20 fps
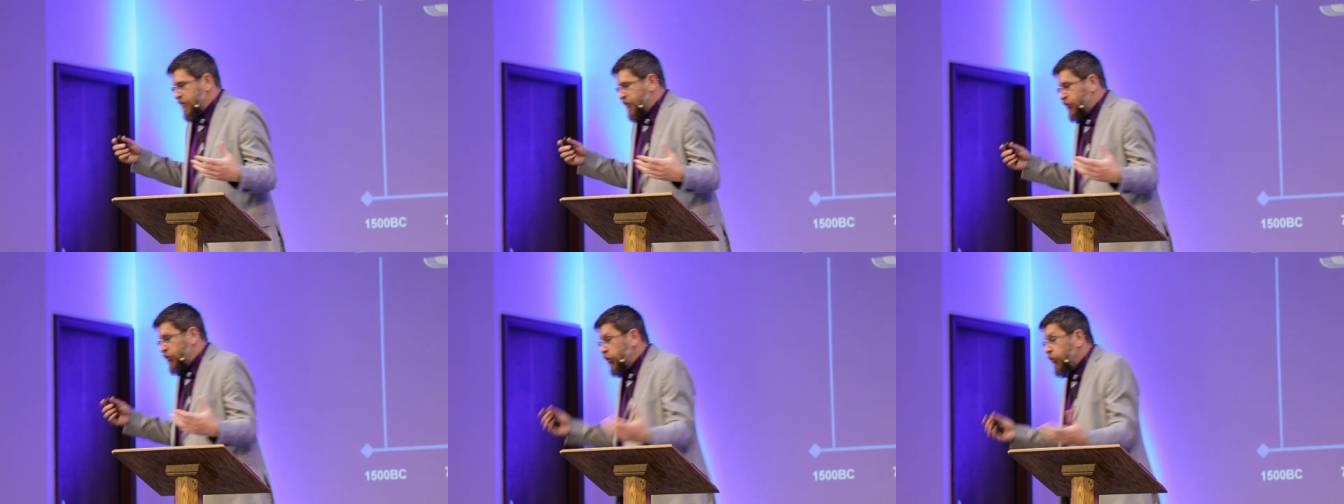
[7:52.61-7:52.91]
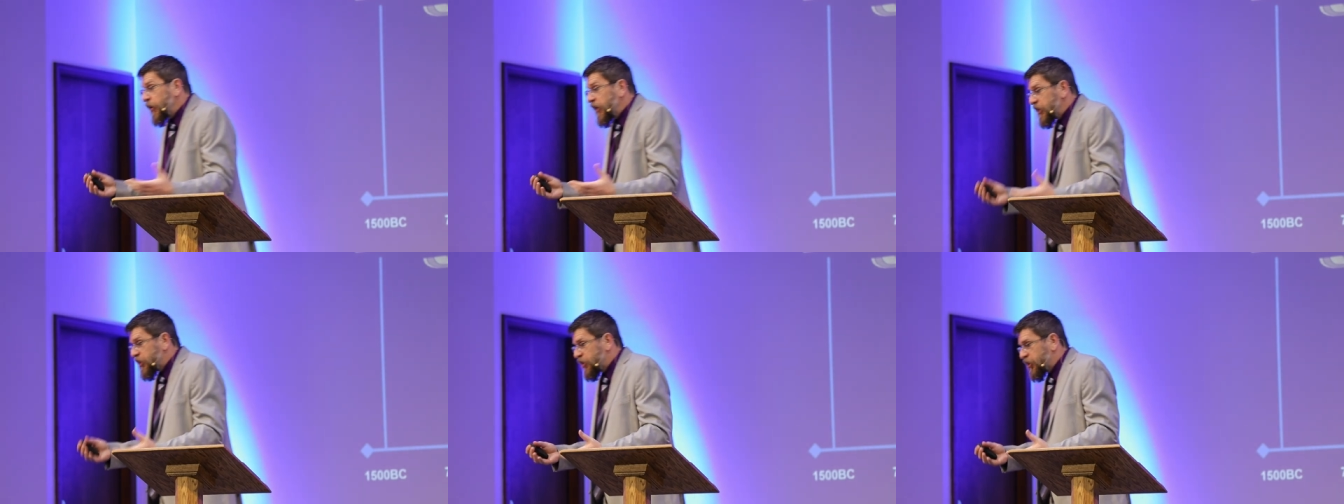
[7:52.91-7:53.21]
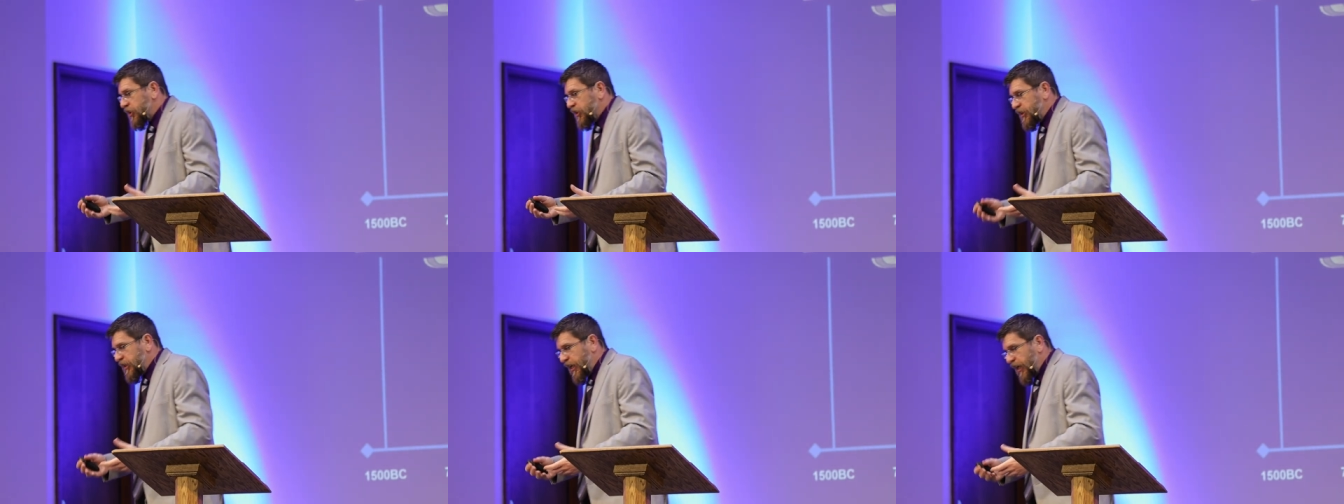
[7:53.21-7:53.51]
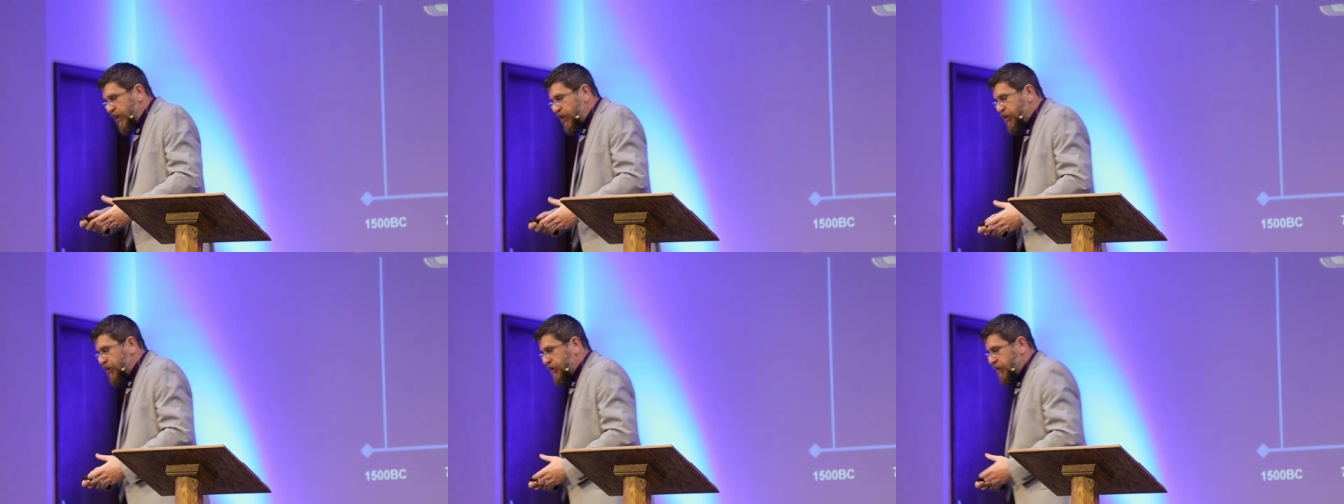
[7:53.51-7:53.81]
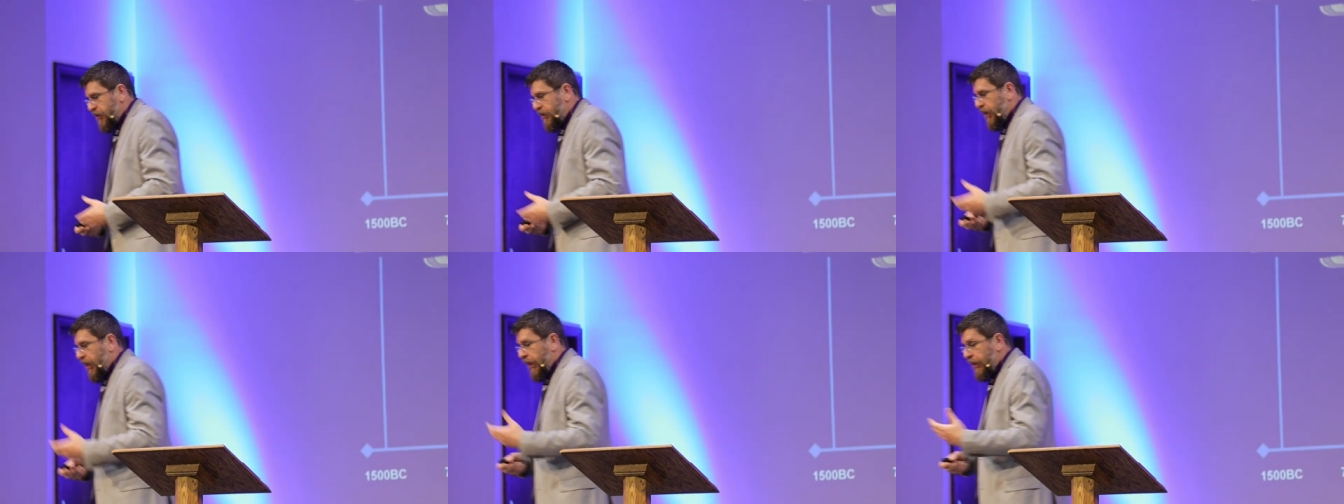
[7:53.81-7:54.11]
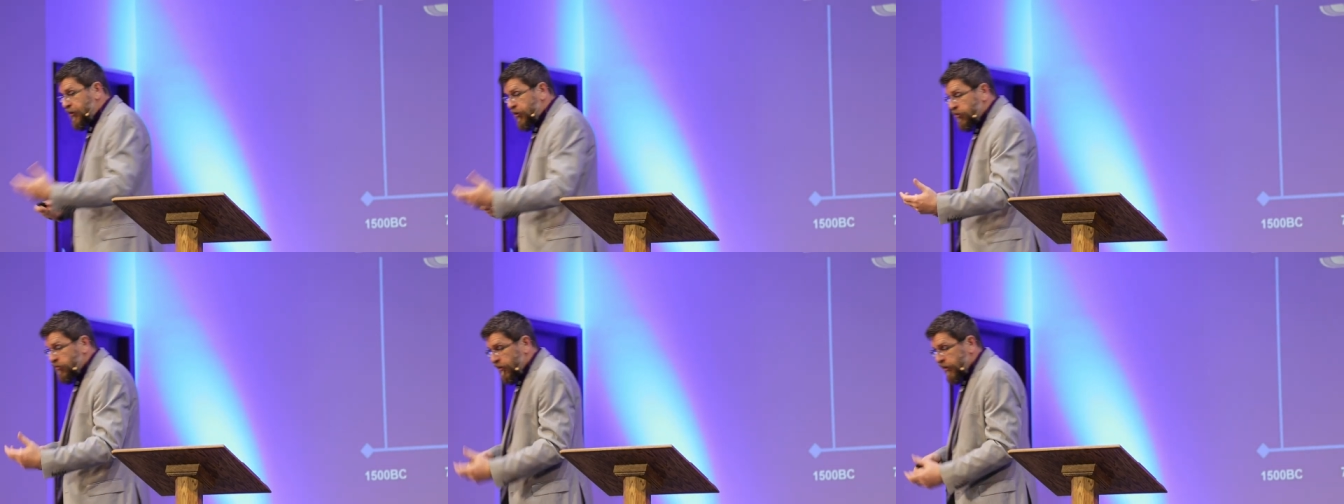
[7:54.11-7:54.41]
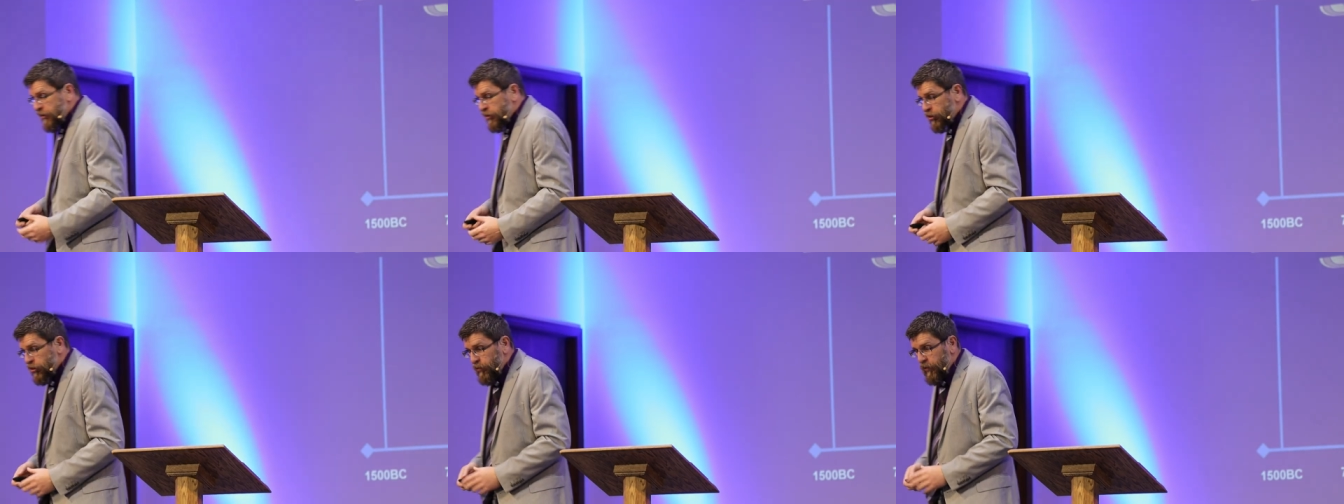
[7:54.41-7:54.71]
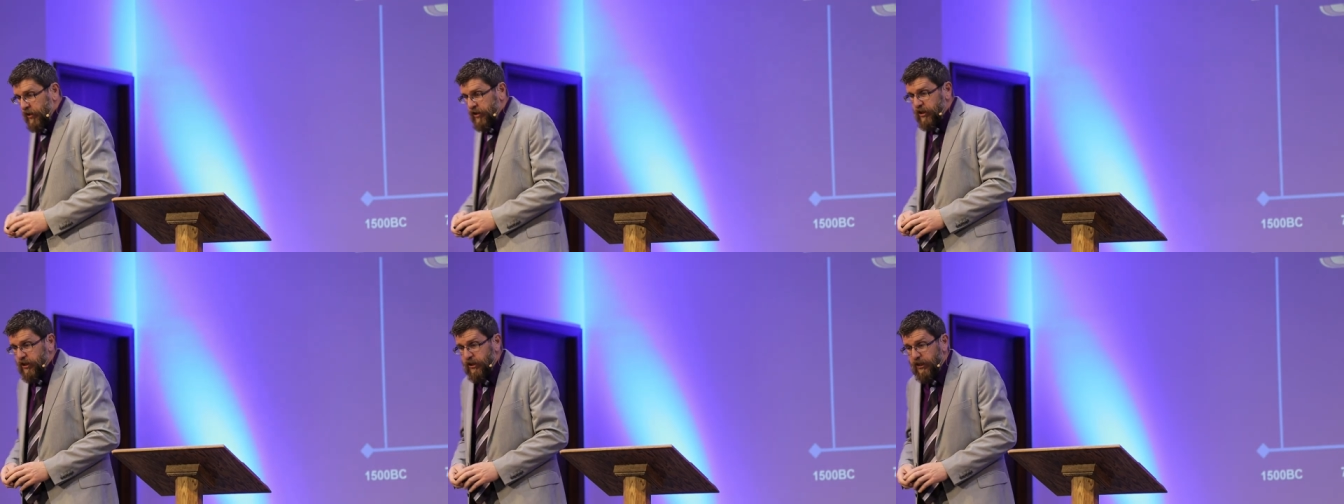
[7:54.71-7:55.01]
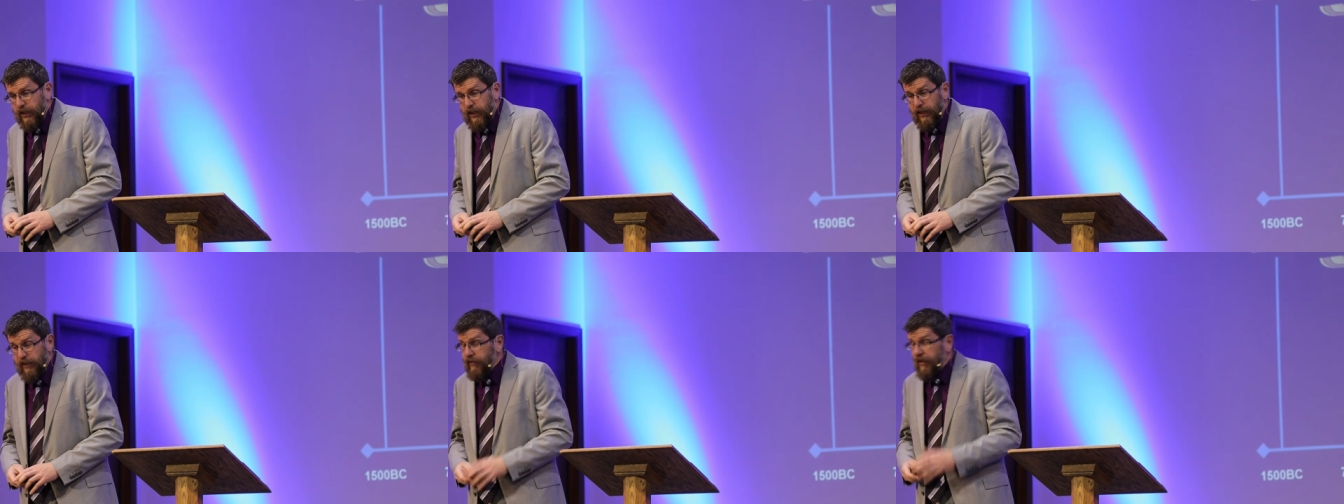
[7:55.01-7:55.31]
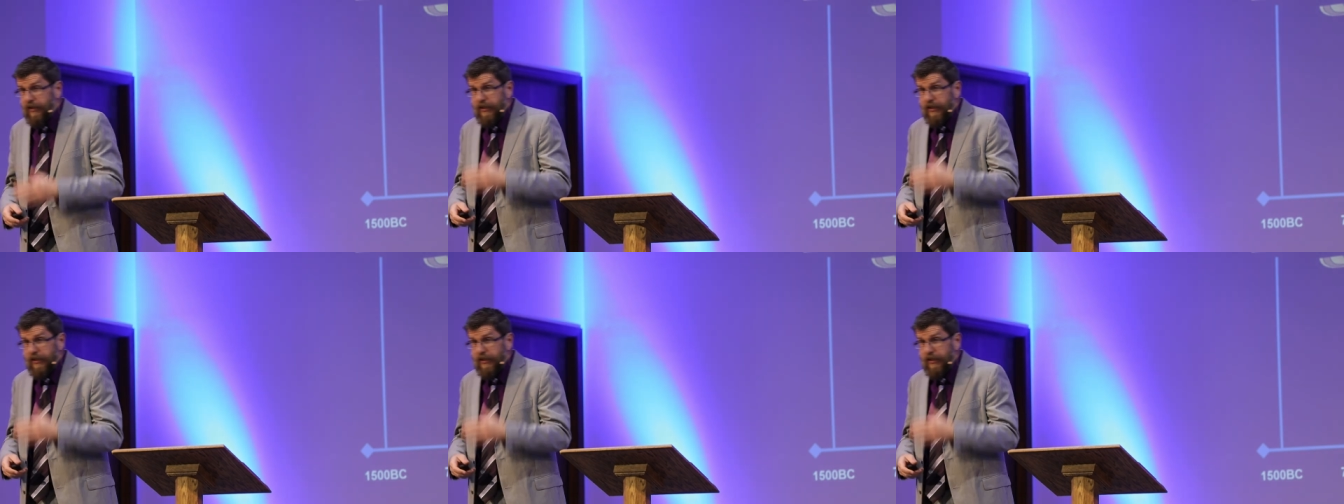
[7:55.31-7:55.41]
Jewish nation under a Jewish king.